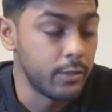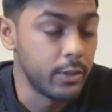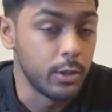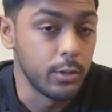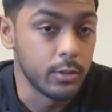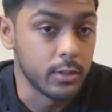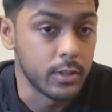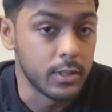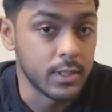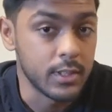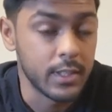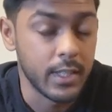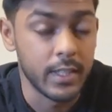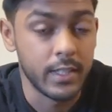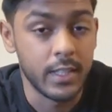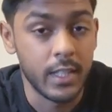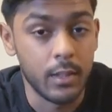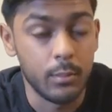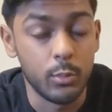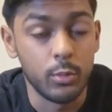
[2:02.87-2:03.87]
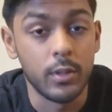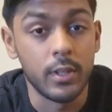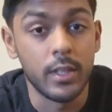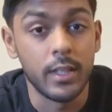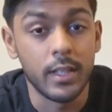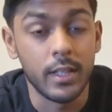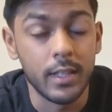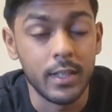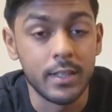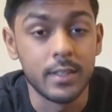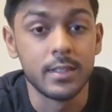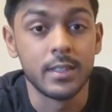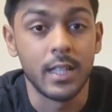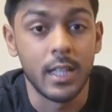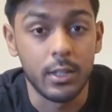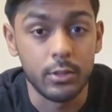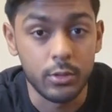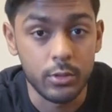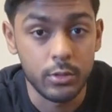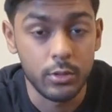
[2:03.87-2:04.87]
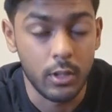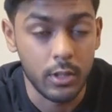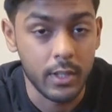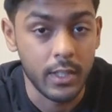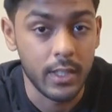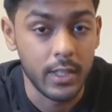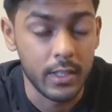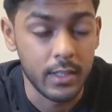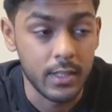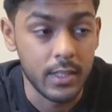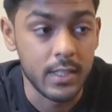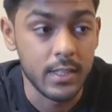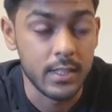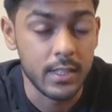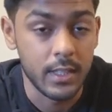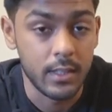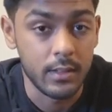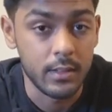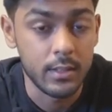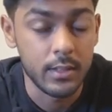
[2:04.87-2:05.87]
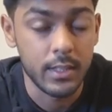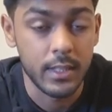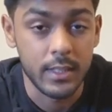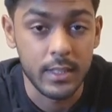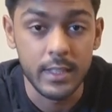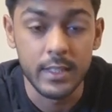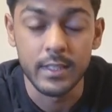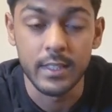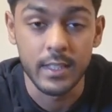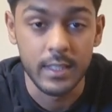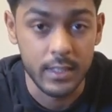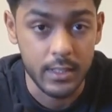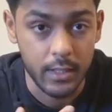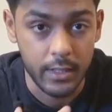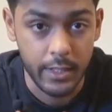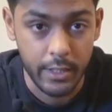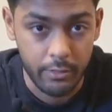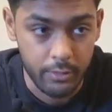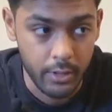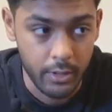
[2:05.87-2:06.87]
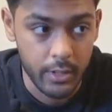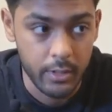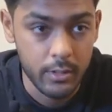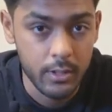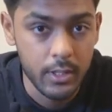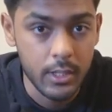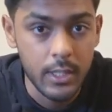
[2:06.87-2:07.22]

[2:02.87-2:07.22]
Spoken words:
noticed that Temu is now stocking these cells, at least in South Africa.